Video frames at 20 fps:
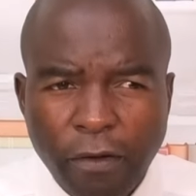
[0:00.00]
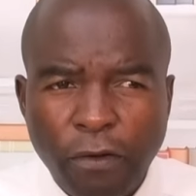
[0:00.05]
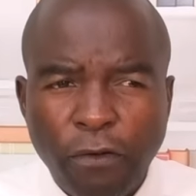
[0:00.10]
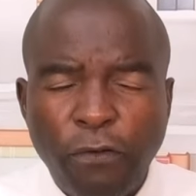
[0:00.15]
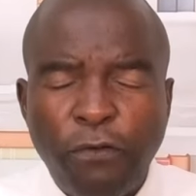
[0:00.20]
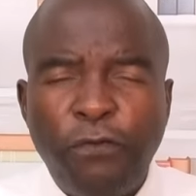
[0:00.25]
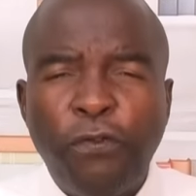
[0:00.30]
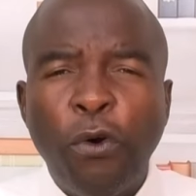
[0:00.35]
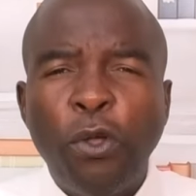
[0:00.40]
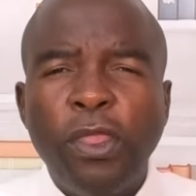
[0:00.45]

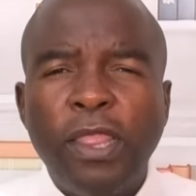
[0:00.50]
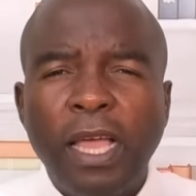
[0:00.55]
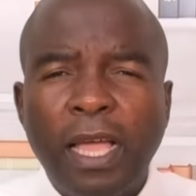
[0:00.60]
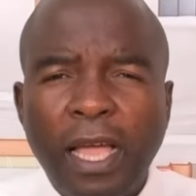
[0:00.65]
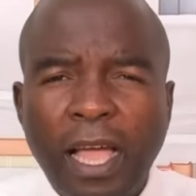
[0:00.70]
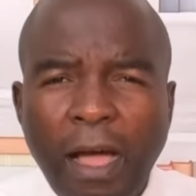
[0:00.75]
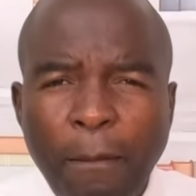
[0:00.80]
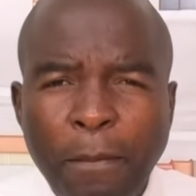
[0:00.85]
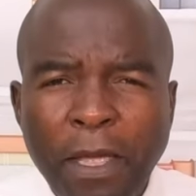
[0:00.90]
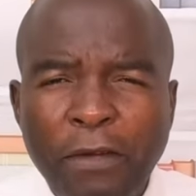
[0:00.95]

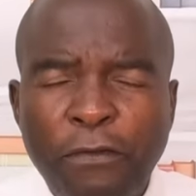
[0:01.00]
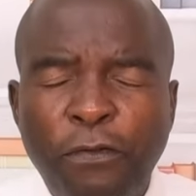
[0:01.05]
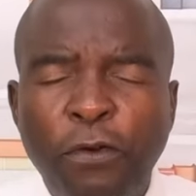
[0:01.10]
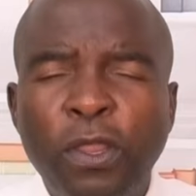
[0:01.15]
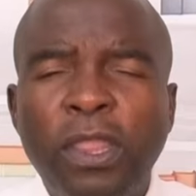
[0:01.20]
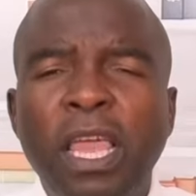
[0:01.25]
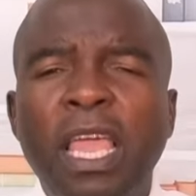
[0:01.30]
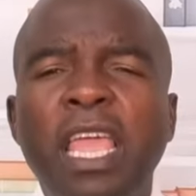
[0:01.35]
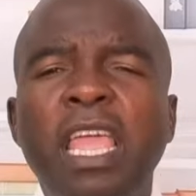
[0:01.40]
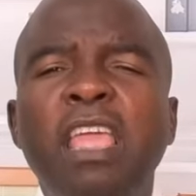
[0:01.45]

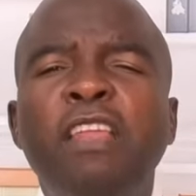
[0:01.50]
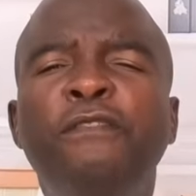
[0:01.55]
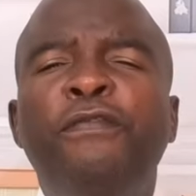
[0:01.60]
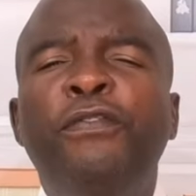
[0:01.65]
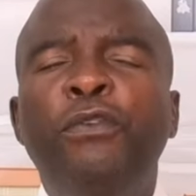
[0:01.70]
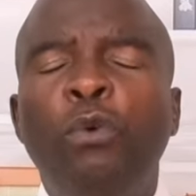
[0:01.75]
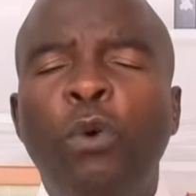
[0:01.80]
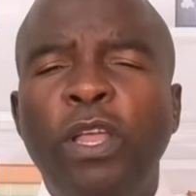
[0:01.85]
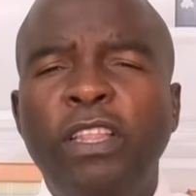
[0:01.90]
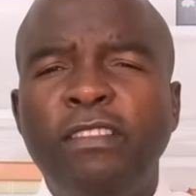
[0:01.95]
the
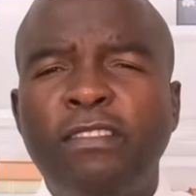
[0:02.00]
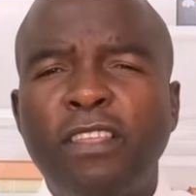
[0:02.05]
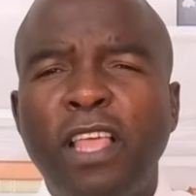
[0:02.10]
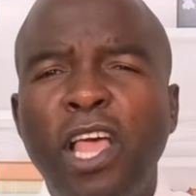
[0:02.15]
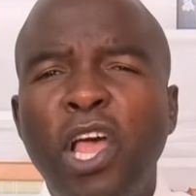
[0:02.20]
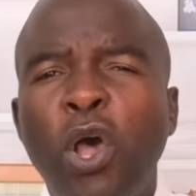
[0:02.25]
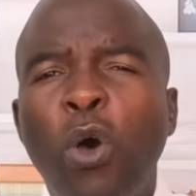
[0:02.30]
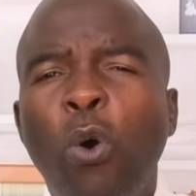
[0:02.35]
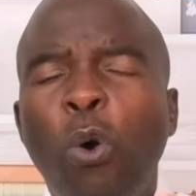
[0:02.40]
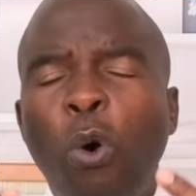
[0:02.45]
influence
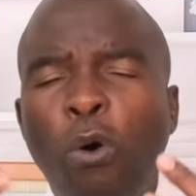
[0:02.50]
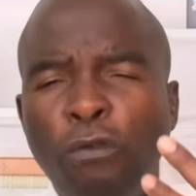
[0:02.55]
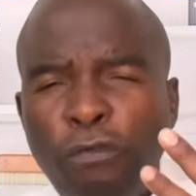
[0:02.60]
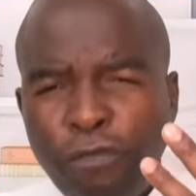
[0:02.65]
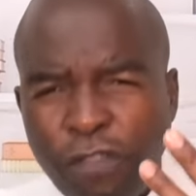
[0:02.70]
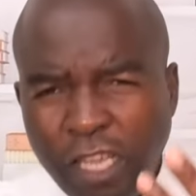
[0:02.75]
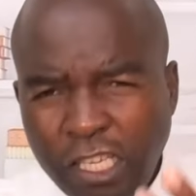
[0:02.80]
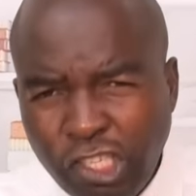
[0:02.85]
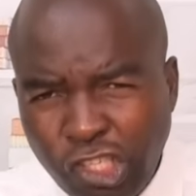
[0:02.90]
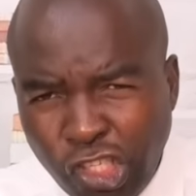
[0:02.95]

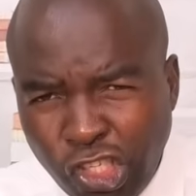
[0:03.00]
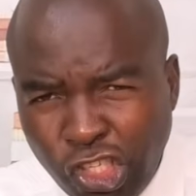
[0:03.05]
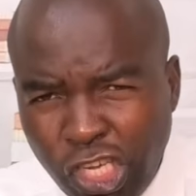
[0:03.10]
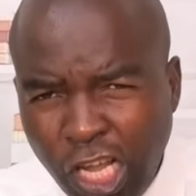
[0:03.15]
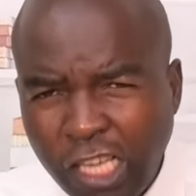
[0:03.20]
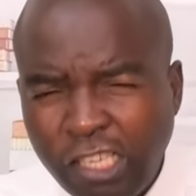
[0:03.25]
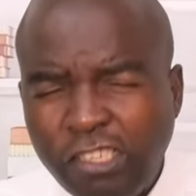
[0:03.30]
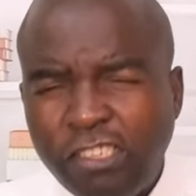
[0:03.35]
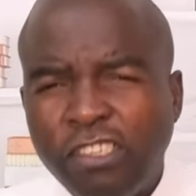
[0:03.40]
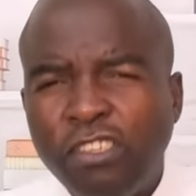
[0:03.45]
of the
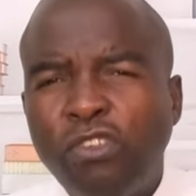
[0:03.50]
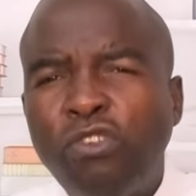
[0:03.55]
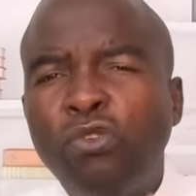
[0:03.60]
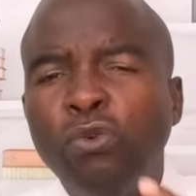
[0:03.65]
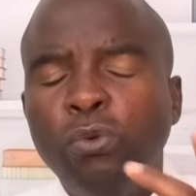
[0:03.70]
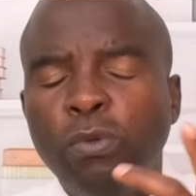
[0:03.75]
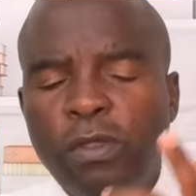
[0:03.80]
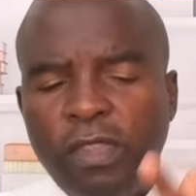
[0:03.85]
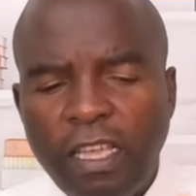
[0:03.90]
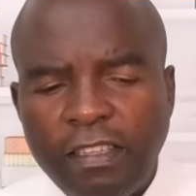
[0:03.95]
church
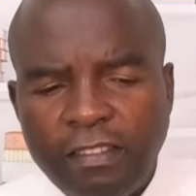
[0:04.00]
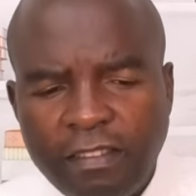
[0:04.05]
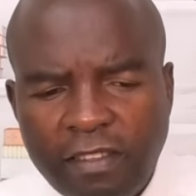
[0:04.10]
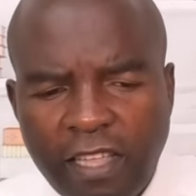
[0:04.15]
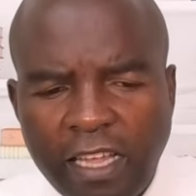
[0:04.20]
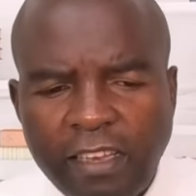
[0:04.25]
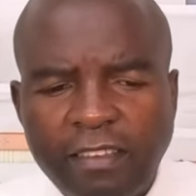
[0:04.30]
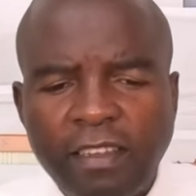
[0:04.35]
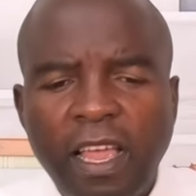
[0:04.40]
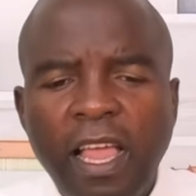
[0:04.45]
to the
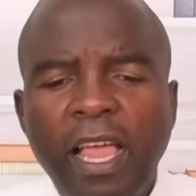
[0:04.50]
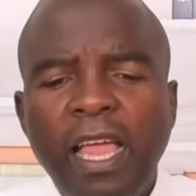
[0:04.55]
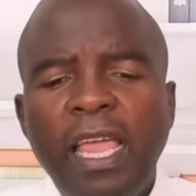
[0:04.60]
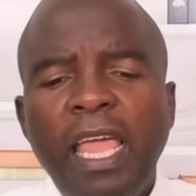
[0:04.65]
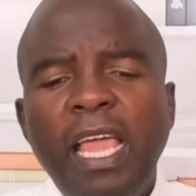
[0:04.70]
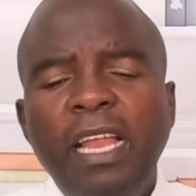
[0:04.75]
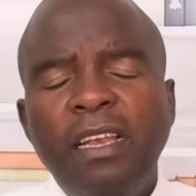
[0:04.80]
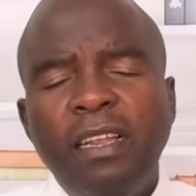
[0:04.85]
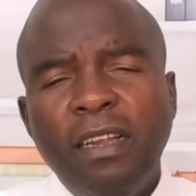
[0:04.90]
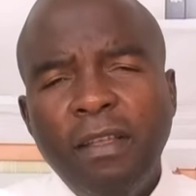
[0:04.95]
state.
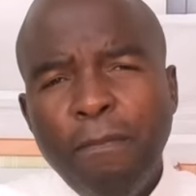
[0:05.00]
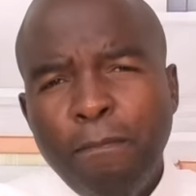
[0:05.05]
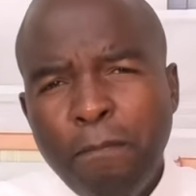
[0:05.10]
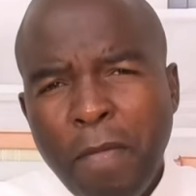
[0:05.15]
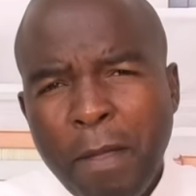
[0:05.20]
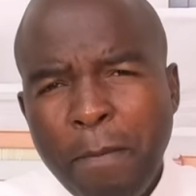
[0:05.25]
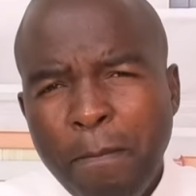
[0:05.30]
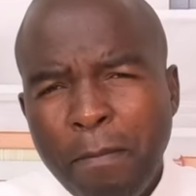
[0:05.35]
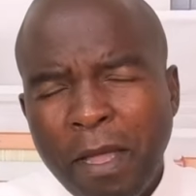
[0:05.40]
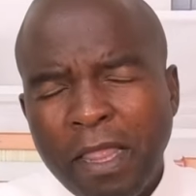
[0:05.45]
And
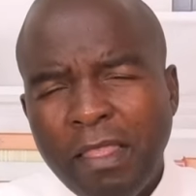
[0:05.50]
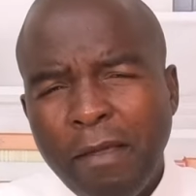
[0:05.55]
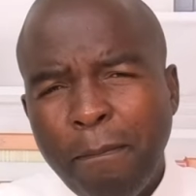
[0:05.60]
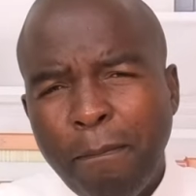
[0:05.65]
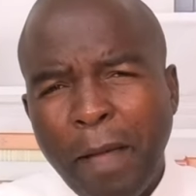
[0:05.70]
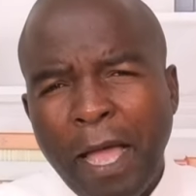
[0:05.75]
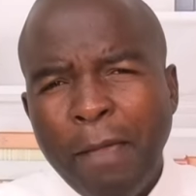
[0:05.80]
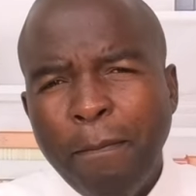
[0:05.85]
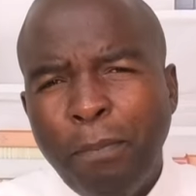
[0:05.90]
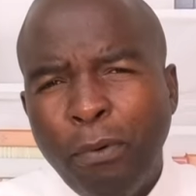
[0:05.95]
remember, the
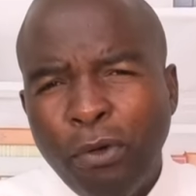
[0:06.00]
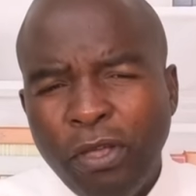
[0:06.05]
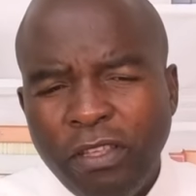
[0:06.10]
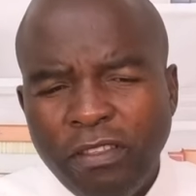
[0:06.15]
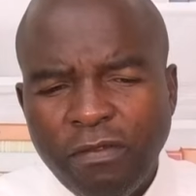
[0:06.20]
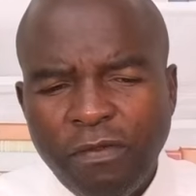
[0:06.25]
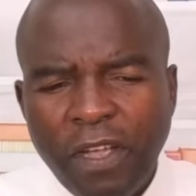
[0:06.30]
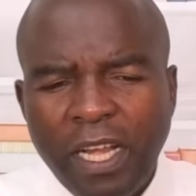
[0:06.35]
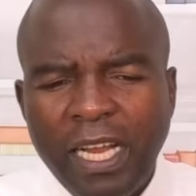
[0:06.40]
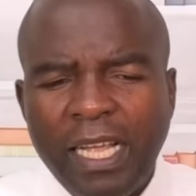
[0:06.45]
Bible
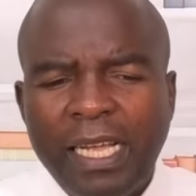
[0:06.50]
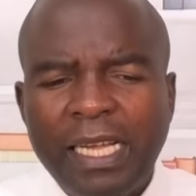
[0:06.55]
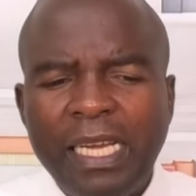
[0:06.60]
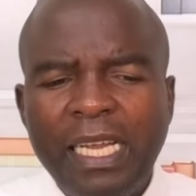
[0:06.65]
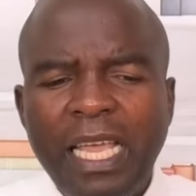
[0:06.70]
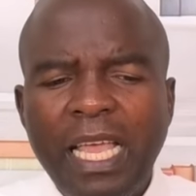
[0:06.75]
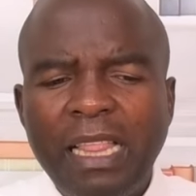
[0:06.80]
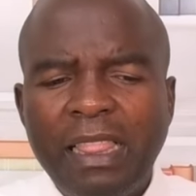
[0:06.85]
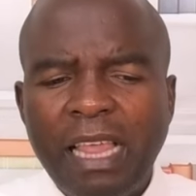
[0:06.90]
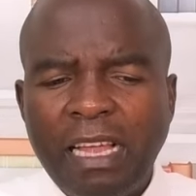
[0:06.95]
is very
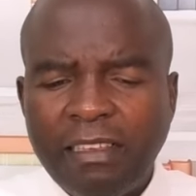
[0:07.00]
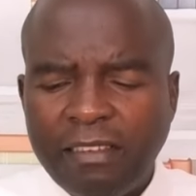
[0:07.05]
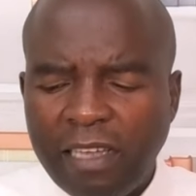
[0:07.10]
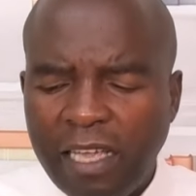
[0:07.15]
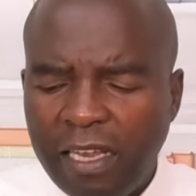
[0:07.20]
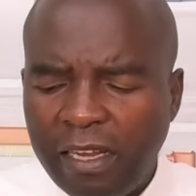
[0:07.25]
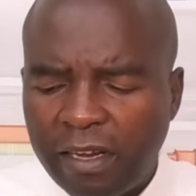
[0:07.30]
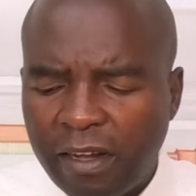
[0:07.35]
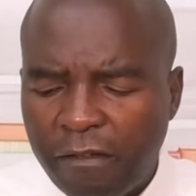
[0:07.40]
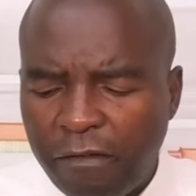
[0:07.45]
clear that
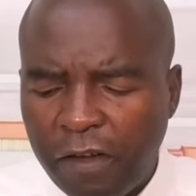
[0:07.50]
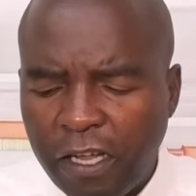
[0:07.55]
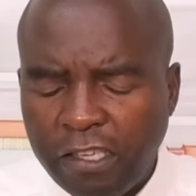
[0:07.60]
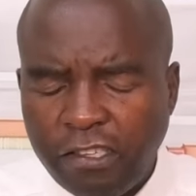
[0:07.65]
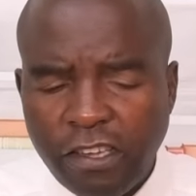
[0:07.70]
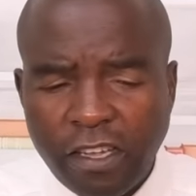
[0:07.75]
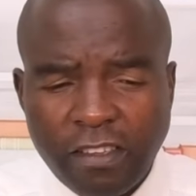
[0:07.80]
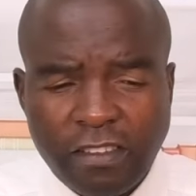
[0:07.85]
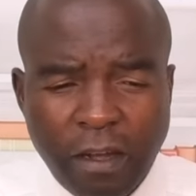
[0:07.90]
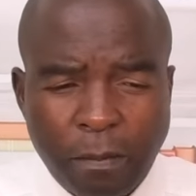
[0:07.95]
in
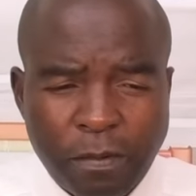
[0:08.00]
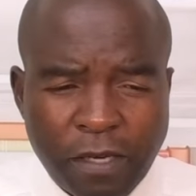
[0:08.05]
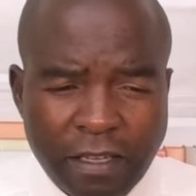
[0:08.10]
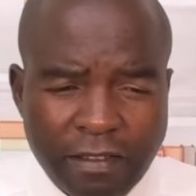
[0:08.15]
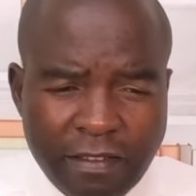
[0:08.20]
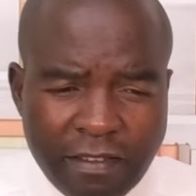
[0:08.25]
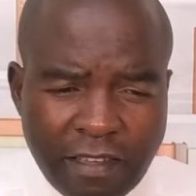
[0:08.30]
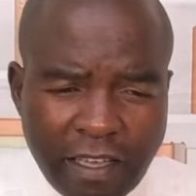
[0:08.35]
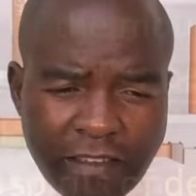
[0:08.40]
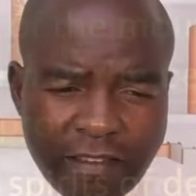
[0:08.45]
Revelation chapter
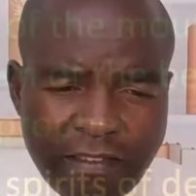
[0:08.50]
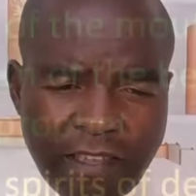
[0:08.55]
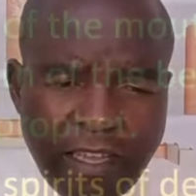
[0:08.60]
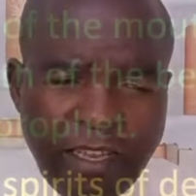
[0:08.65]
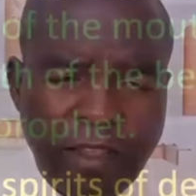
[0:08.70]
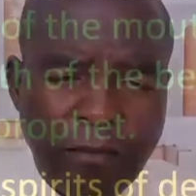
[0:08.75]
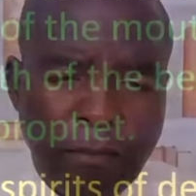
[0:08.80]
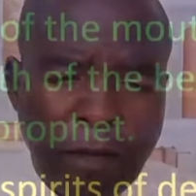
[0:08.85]
16, the